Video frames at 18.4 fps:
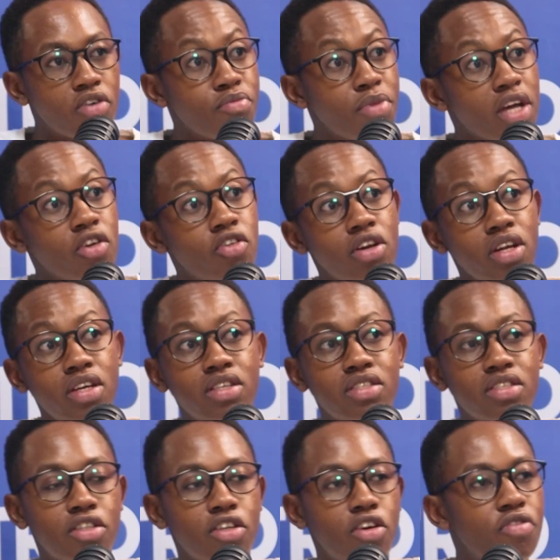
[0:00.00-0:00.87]
of my
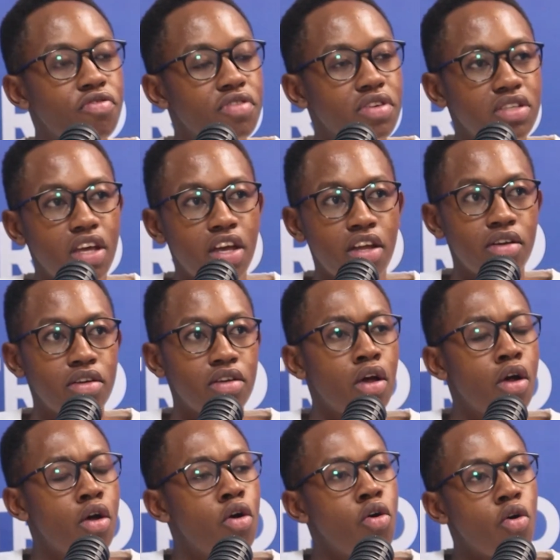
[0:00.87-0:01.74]
colleagues in the office, and
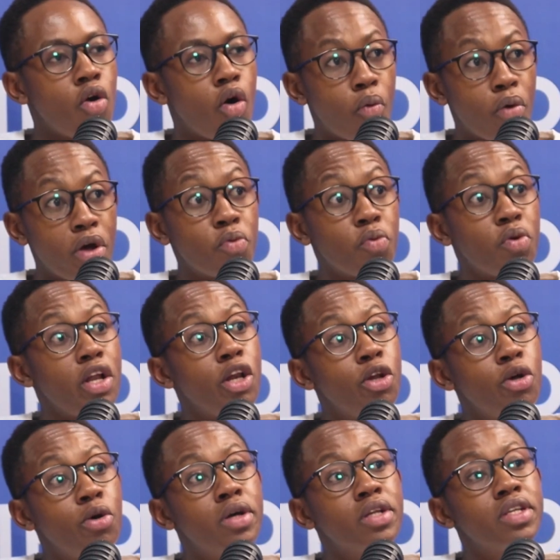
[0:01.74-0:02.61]
when we
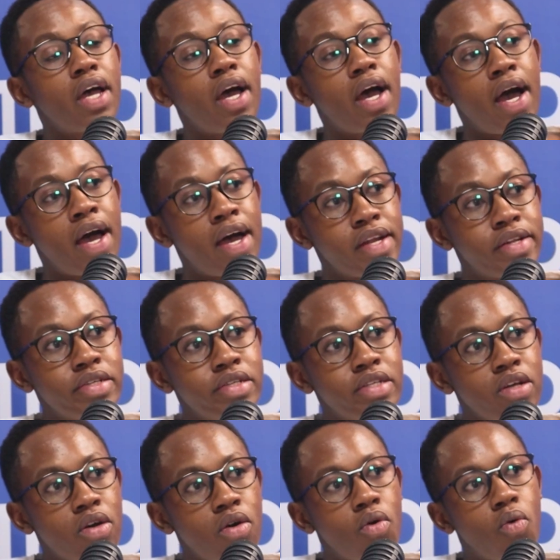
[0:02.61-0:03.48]
looked
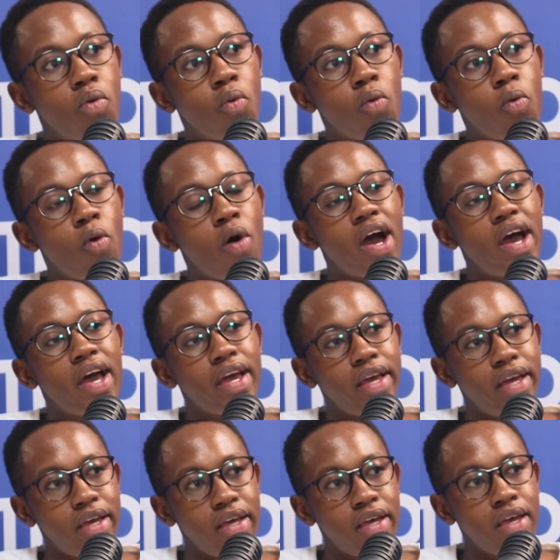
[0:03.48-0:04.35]
at
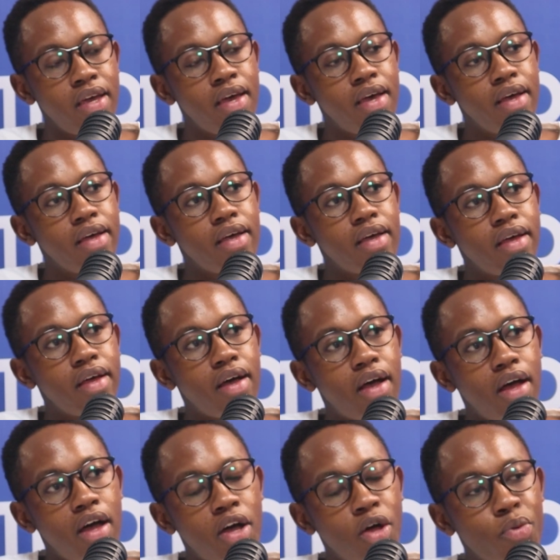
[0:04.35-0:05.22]
why
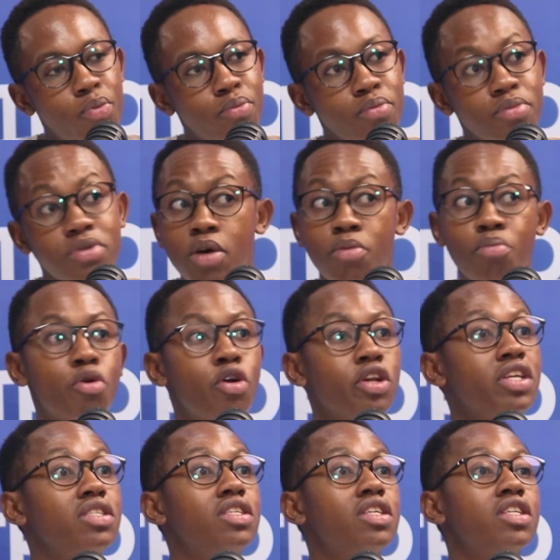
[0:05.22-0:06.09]
some
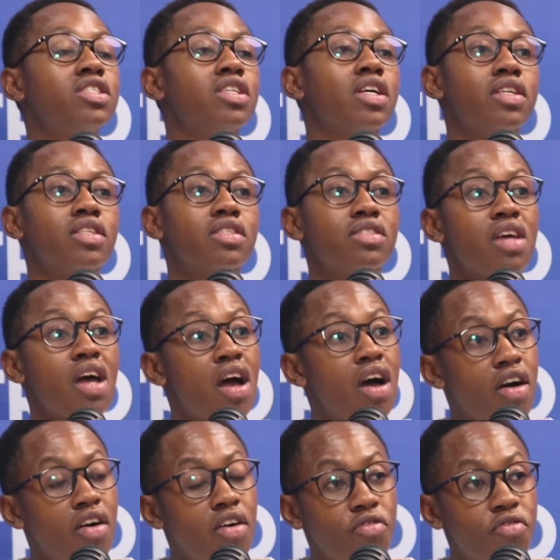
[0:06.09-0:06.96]
politicians
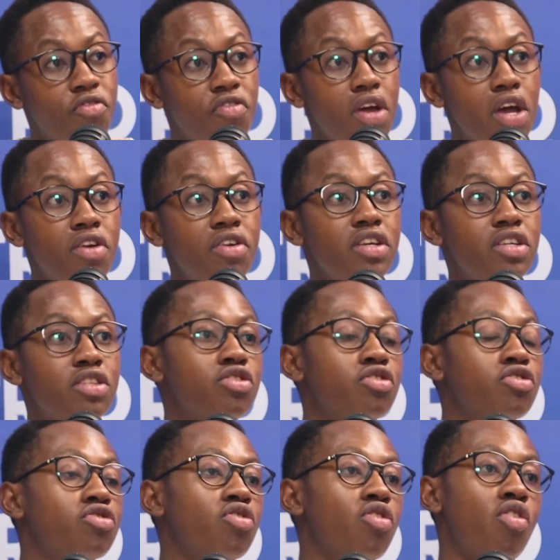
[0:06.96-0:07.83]
are very
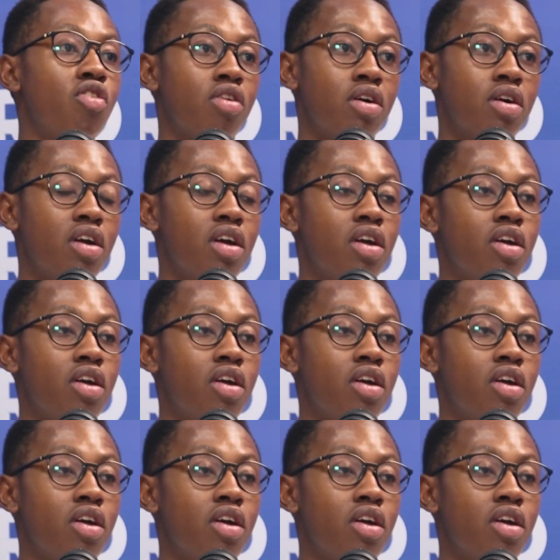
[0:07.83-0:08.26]
strong,